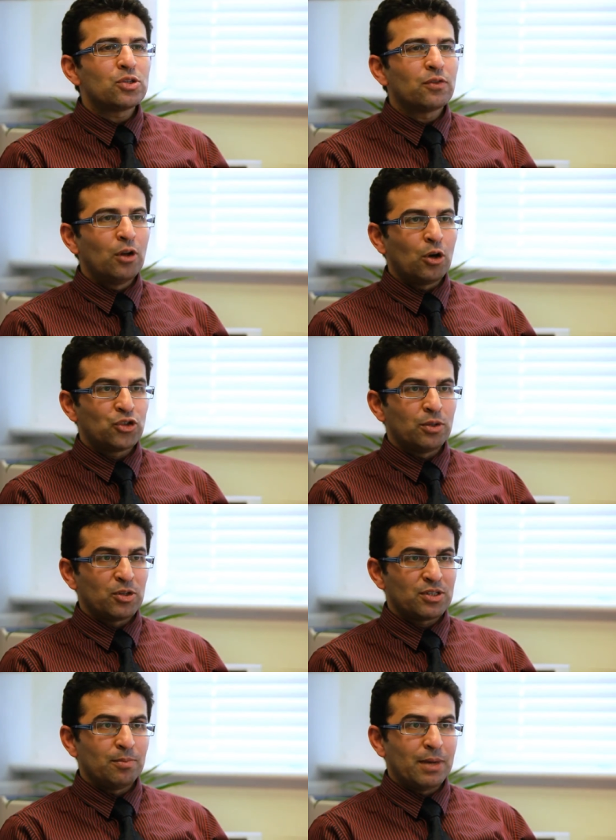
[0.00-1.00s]
of larger
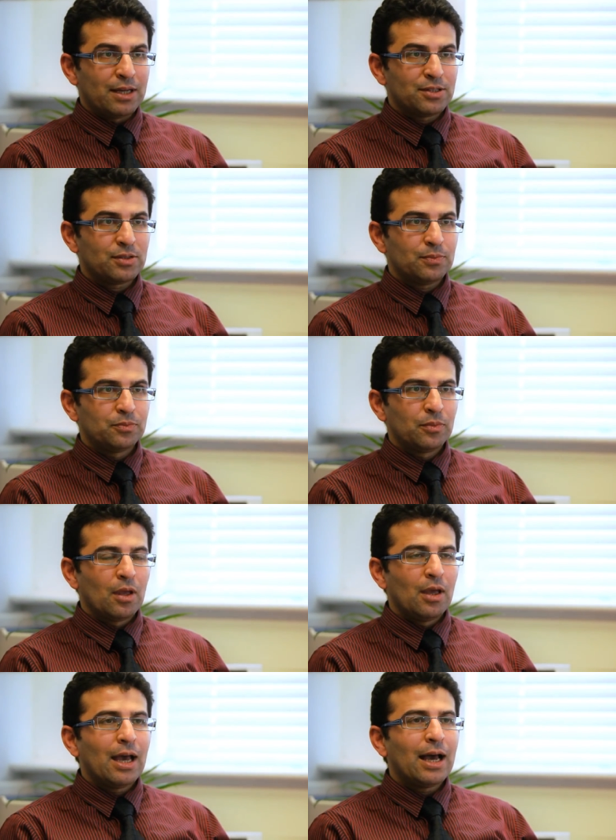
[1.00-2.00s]
muscle mass
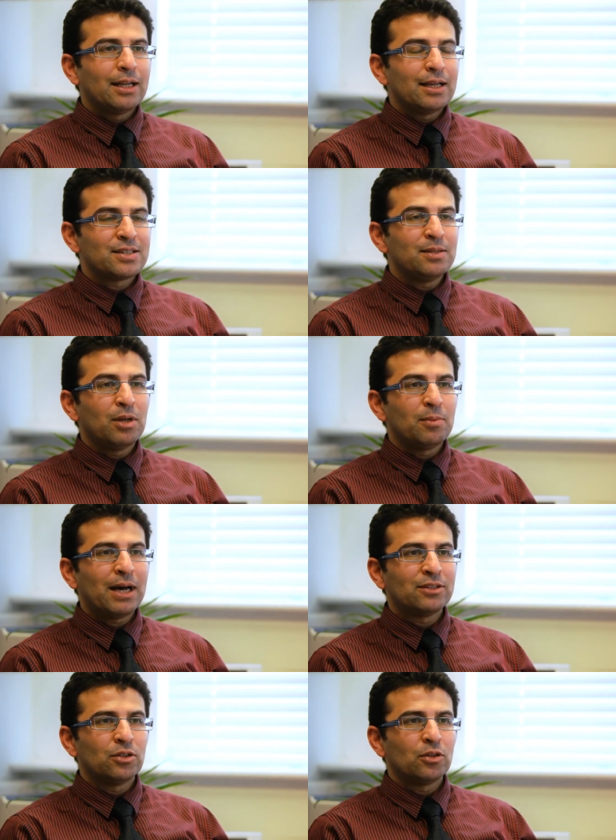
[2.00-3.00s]
and a simple
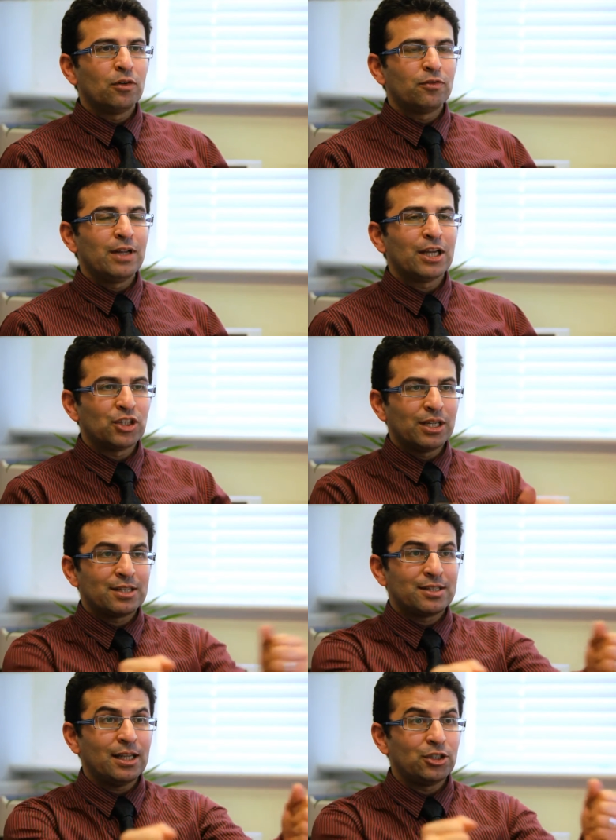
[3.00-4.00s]
pattern of flexion
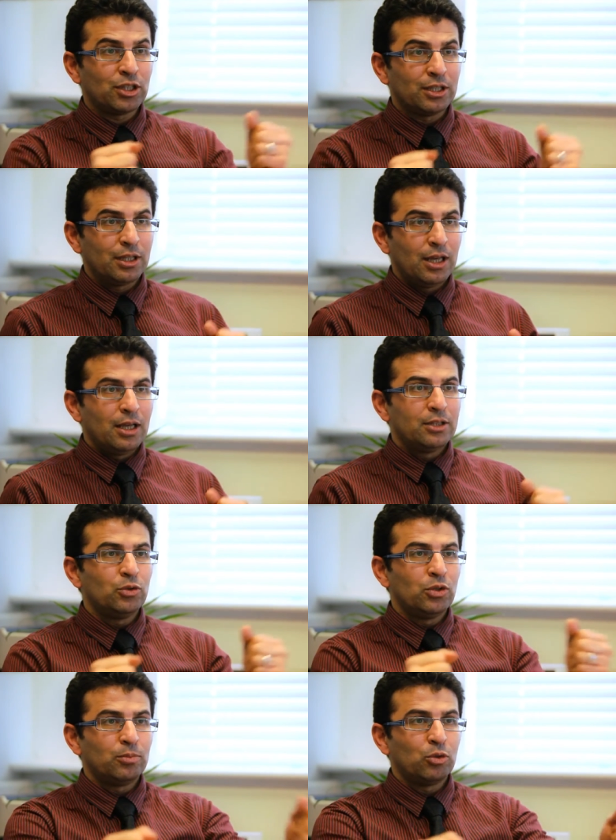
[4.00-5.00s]
extension
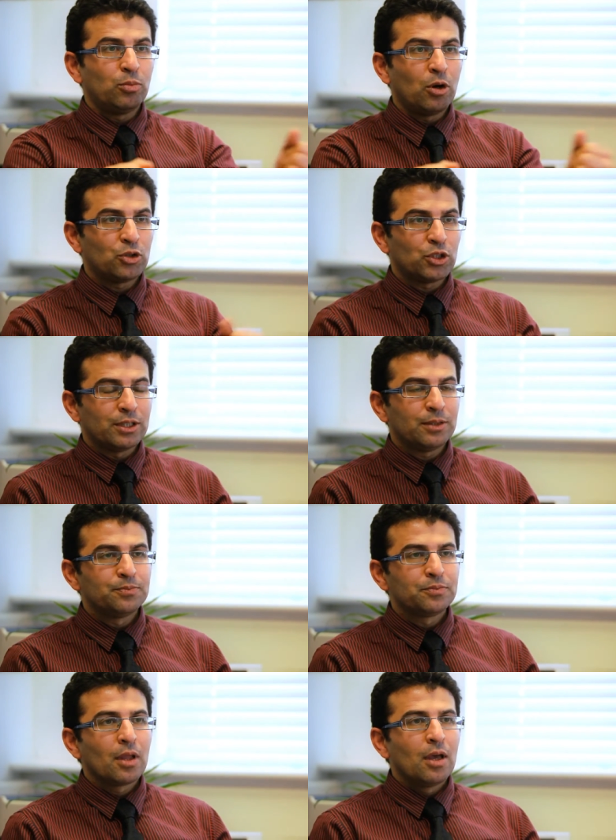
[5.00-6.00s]
during propulsion,
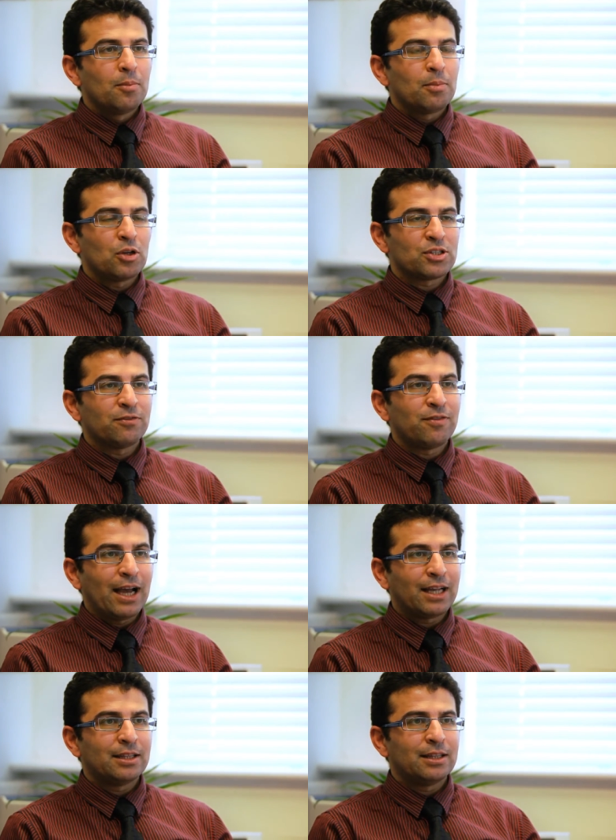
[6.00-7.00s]
plus the
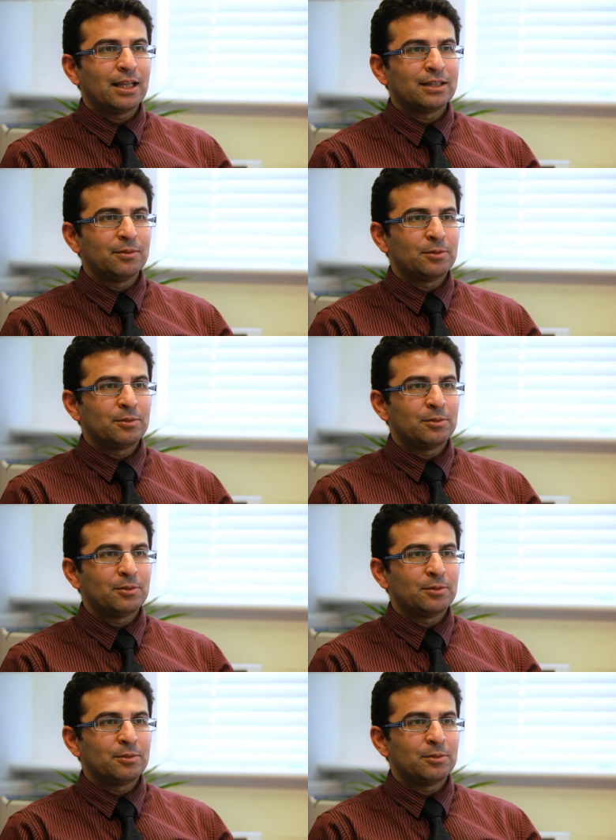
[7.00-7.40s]
fact that the